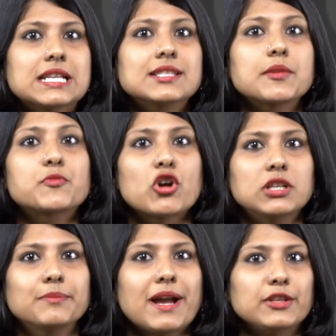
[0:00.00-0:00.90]
is that
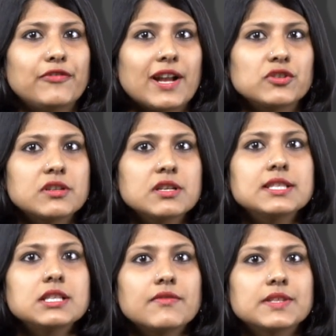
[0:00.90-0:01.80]
product manufacturers,
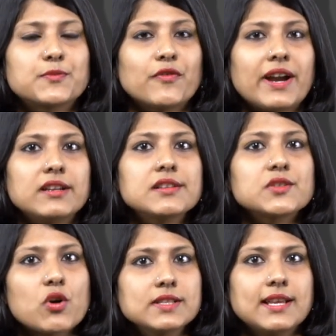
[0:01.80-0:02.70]
service providers,
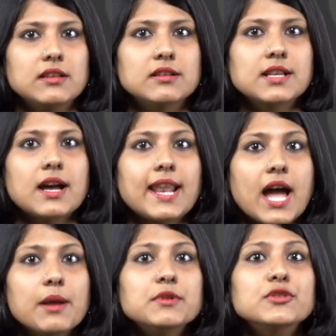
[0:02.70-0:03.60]
or sellers are
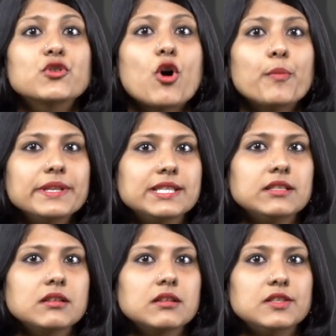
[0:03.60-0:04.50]
liable to
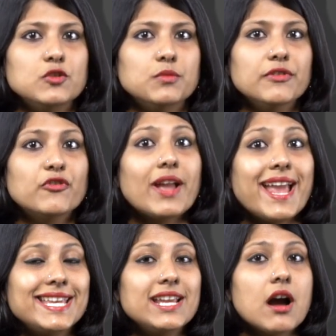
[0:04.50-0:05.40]
compensate a consumer for
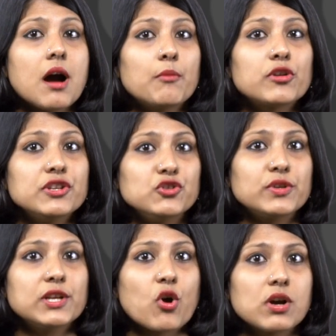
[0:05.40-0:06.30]
any harm or
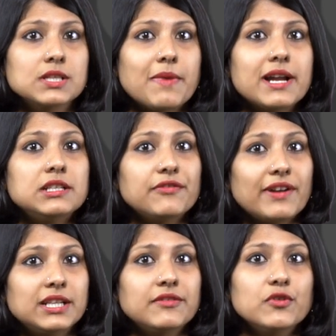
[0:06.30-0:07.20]
injury caused by a
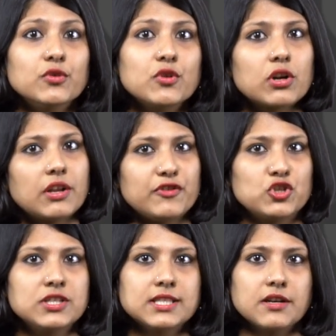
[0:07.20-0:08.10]
defective good or
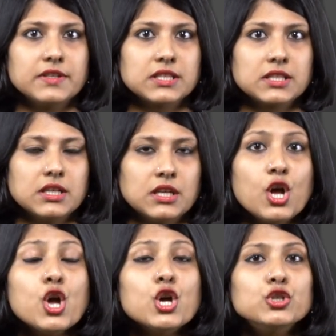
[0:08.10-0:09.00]
deficient service.
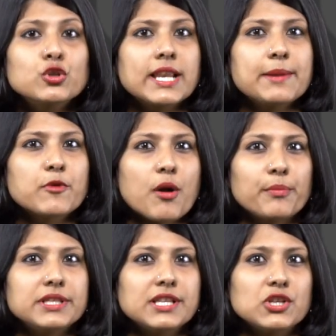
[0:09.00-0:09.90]
To claim
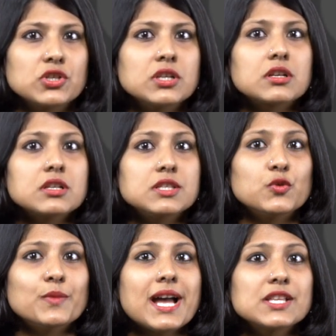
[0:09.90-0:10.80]
compensation, a
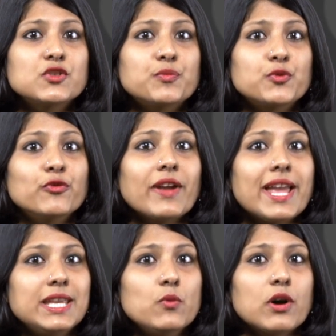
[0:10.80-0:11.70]
consumer has to prove
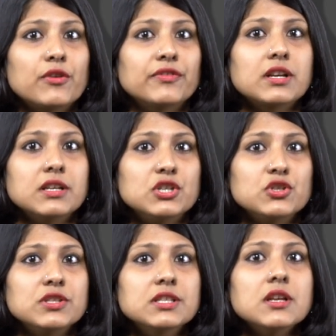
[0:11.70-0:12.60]
any one of the
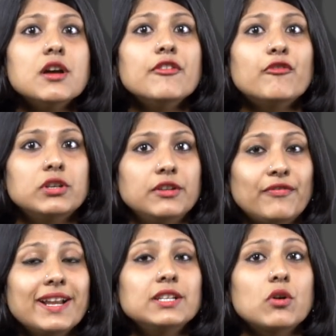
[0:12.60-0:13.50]
conditions for
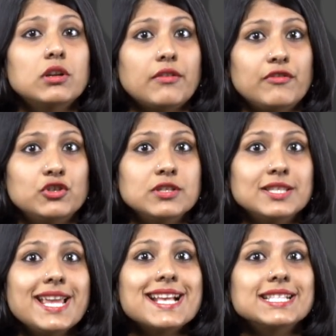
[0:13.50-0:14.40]
defect or
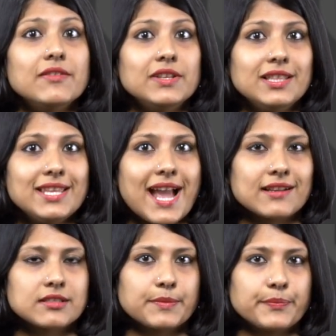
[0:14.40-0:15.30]
deficiency as given in the
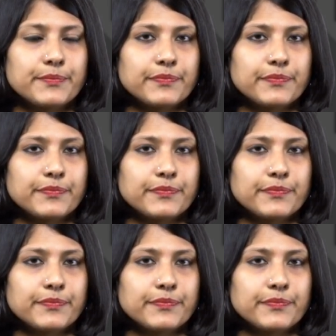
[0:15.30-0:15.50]
Act.